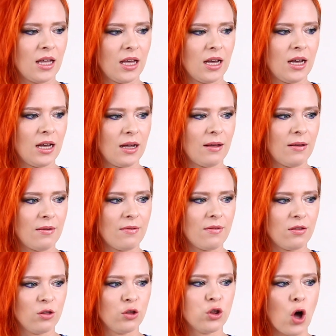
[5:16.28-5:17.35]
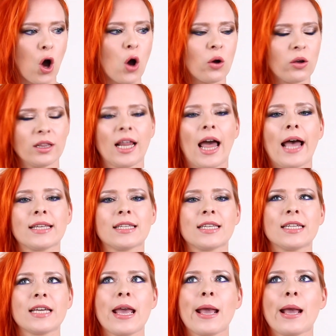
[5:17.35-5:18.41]

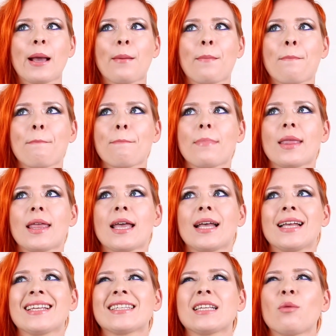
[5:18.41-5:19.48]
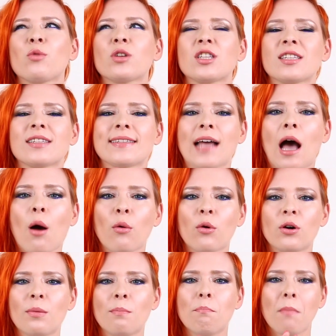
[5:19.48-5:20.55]
long-lasting, somewhat
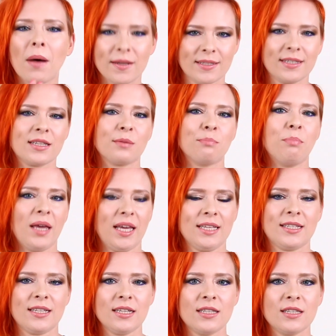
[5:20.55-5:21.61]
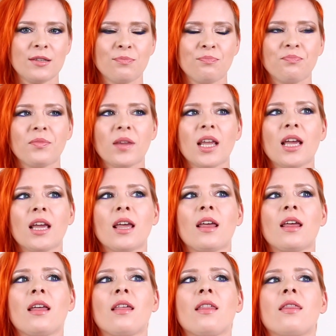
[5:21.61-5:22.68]
sour musk bases.
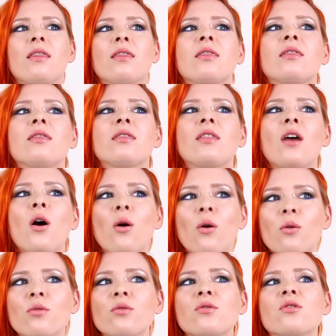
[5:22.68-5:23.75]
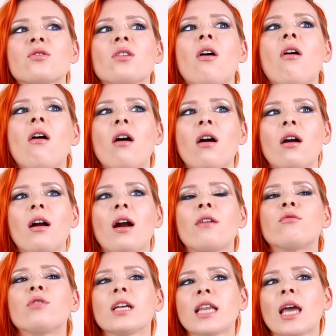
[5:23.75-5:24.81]
Those are
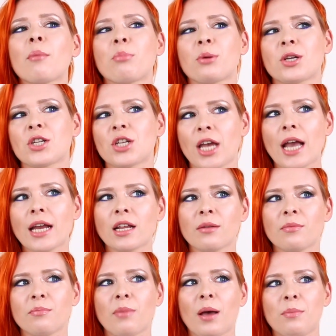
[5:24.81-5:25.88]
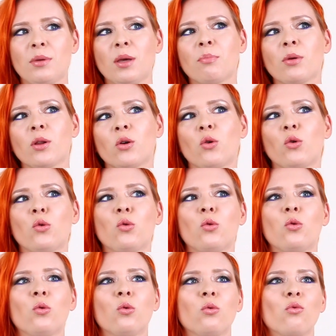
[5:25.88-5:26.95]
really appreciated by people
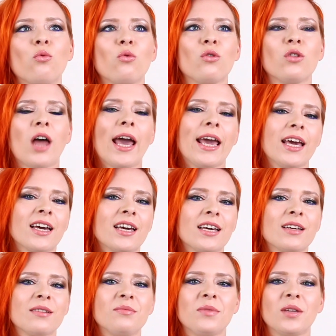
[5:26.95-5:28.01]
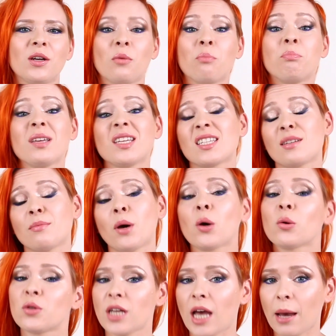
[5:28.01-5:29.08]
who like, you know, beast
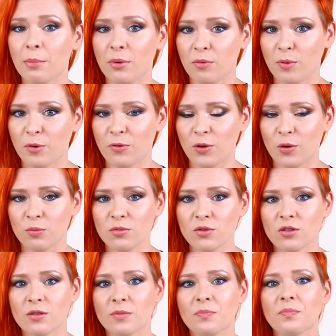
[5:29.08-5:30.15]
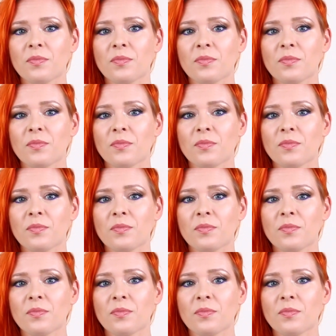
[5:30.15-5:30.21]
mode type of perfumes.